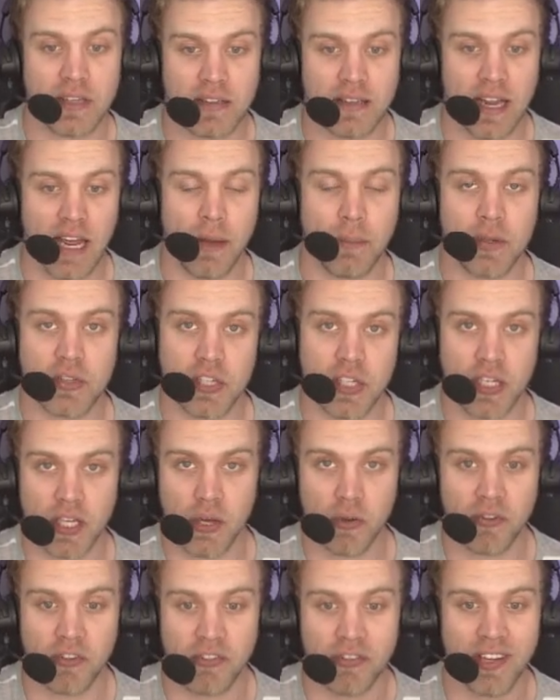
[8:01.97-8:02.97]
damage and
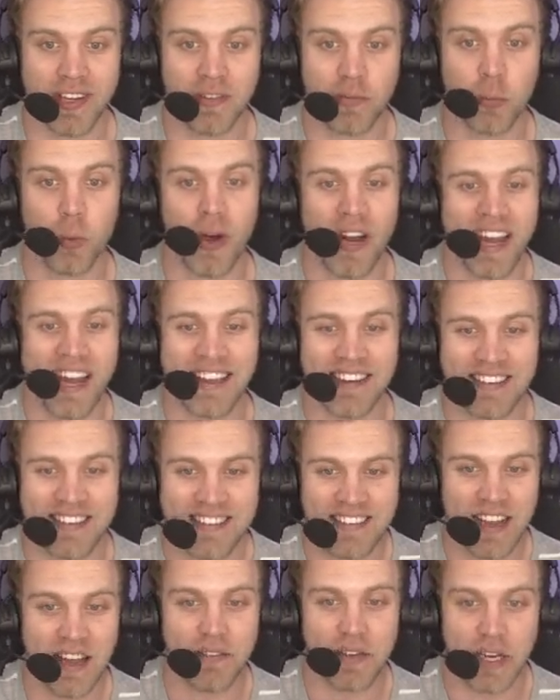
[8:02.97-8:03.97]
goes 6-1 and
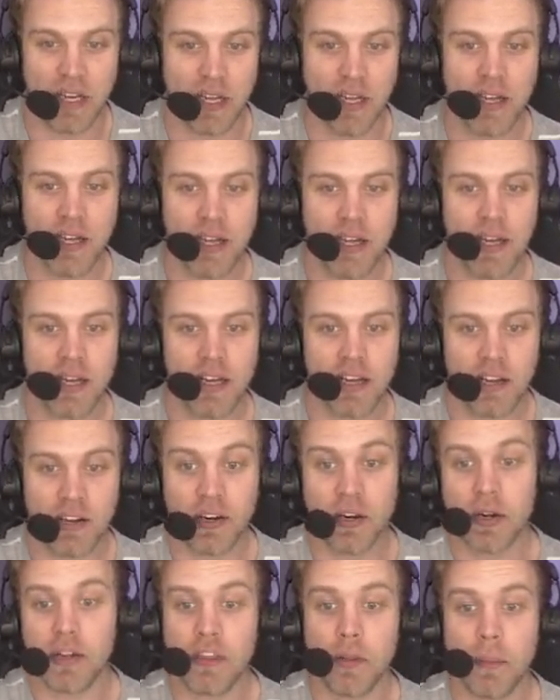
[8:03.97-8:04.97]
7,
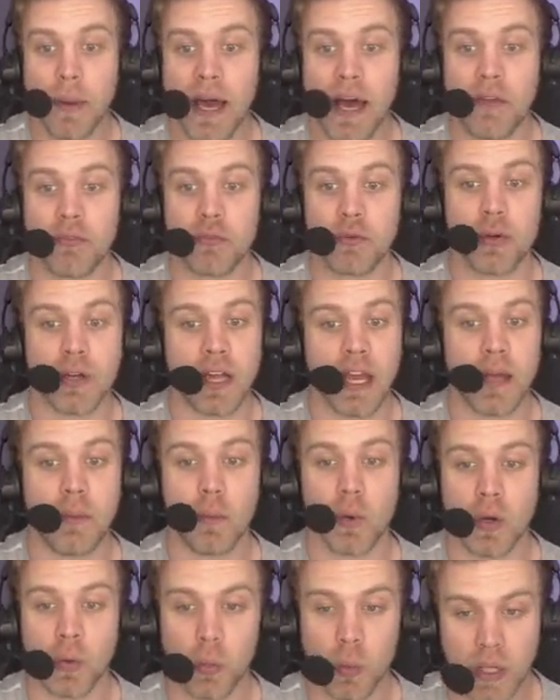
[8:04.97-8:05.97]
clearing the path to a Game
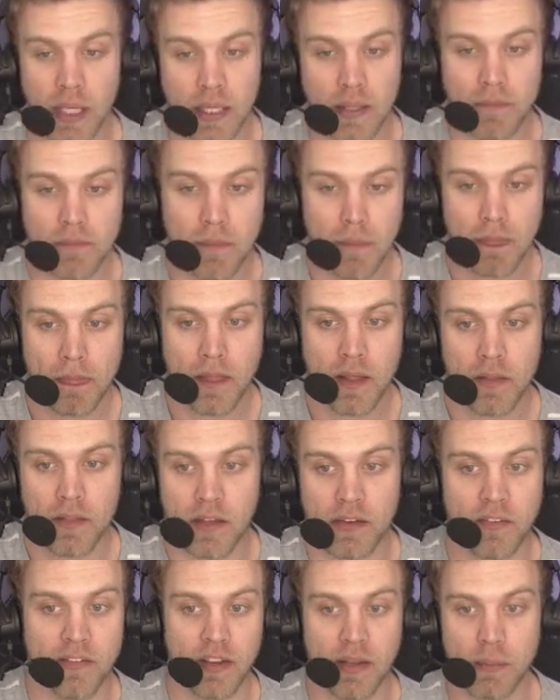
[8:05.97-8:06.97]
1 win.
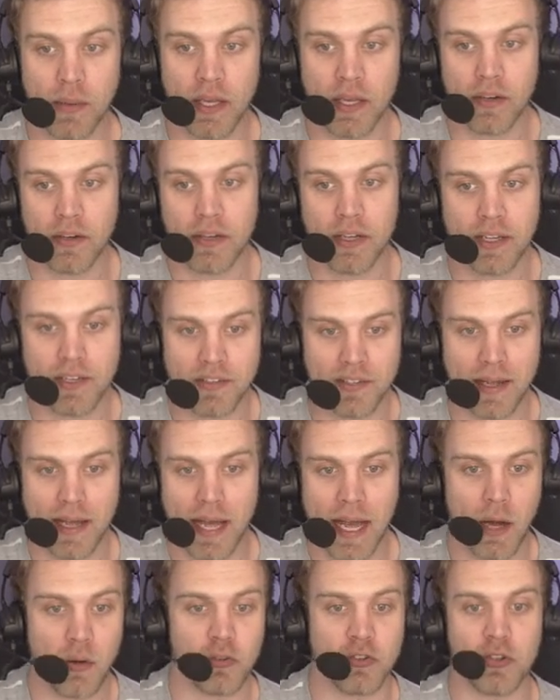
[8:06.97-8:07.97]
Then seemingly
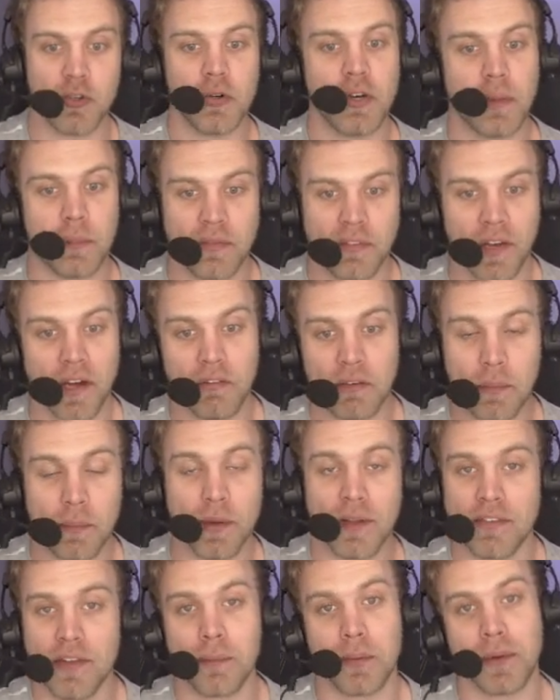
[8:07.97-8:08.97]
to outdo himself, he
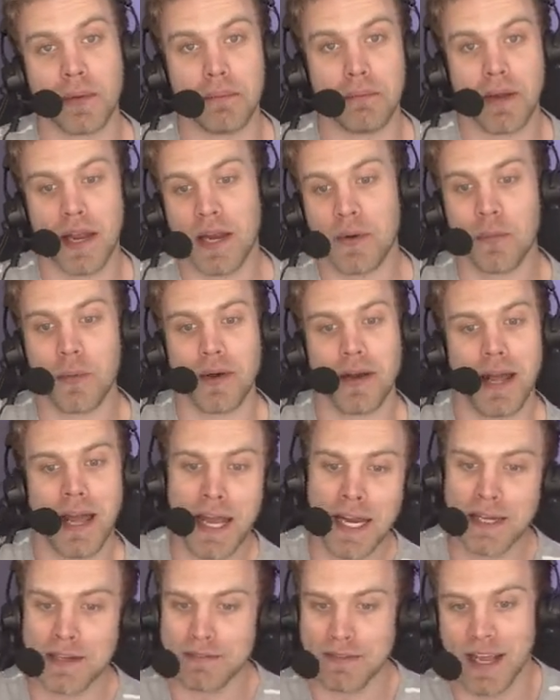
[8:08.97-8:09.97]
puts up an
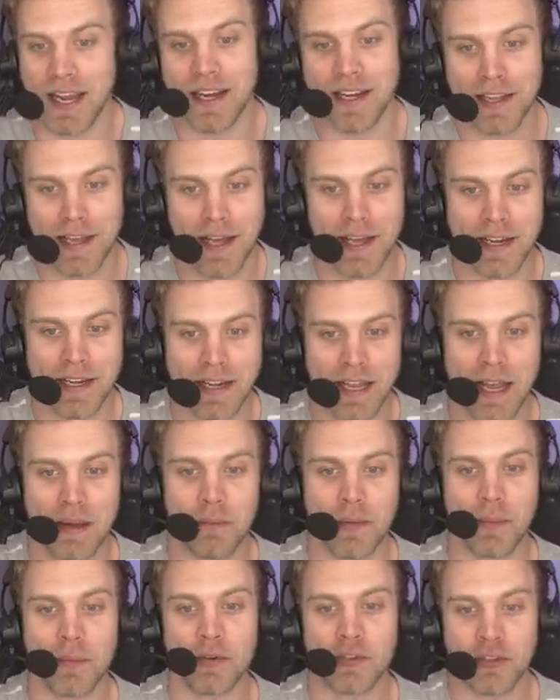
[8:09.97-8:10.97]
818 KDA in
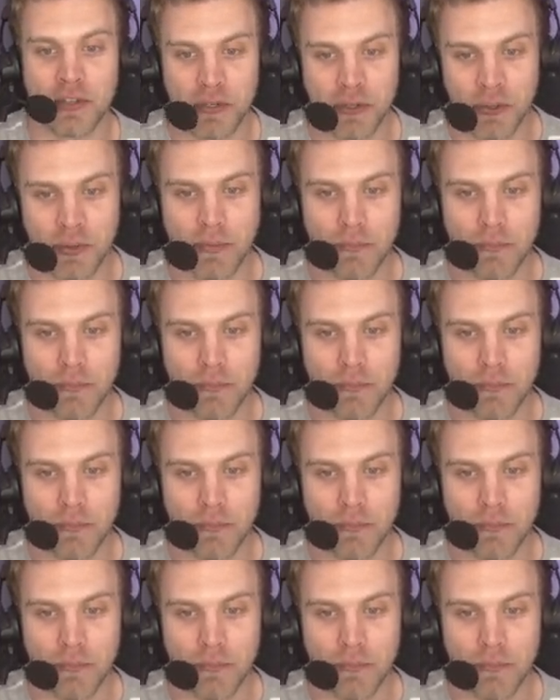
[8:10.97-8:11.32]
game number 2.